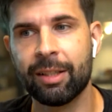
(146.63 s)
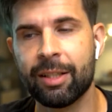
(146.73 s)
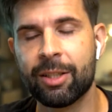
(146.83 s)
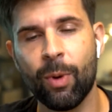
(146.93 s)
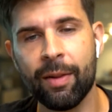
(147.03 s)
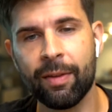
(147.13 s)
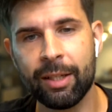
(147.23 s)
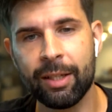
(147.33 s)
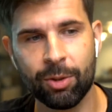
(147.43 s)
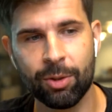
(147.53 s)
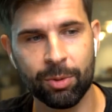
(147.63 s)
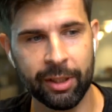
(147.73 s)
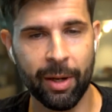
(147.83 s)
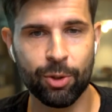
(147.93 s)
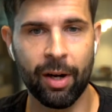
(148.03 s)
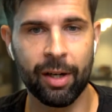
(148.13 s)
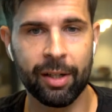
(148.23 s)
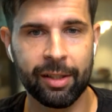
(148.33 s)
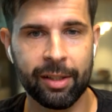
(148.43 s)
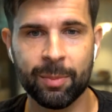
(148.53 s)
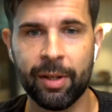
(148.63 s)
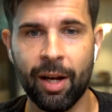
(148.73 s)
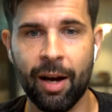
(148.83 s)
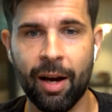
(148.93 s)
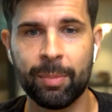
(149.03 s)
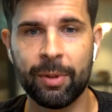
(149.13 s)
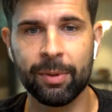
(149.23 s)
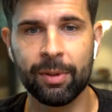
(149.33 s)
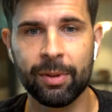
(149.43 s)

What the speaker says: It's one thing to read a bunch of articles by other people